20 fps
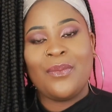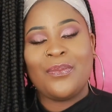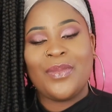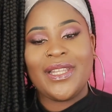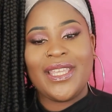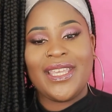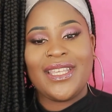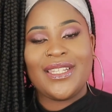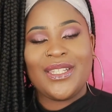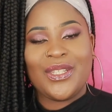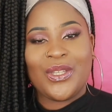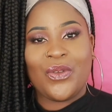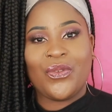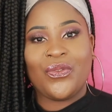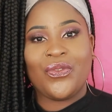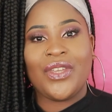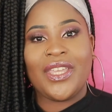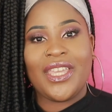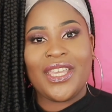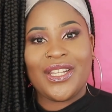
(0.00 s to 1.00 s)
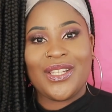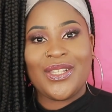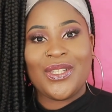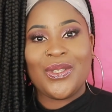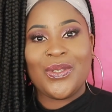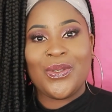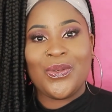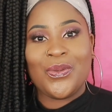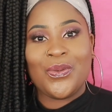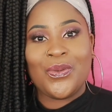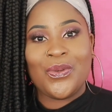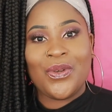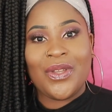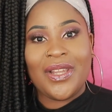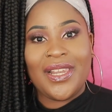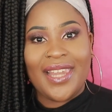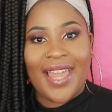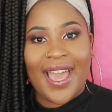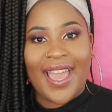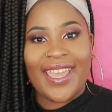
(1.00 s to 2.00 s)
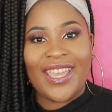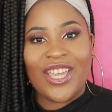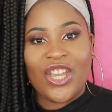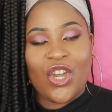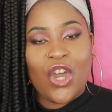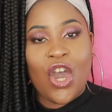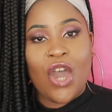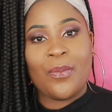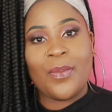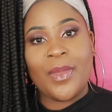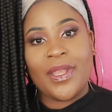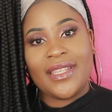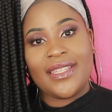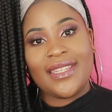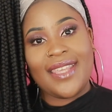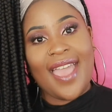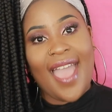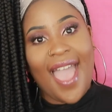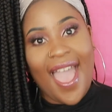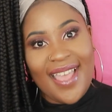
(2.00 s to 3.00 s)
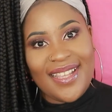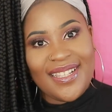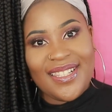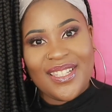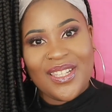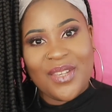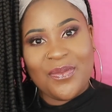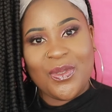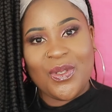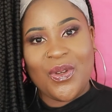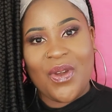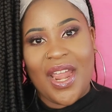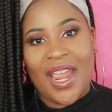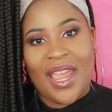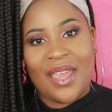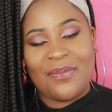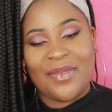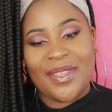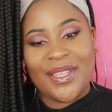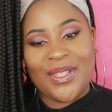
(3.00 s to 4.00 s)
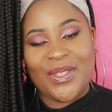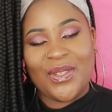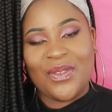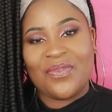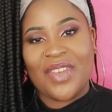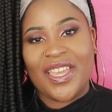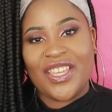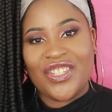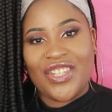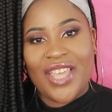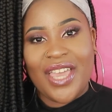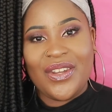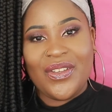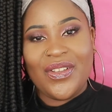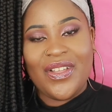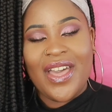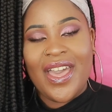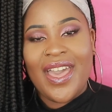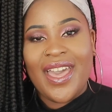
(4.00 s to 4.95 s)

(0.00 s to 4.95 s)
Please don't forget to like, comment, and subscribe to my channel.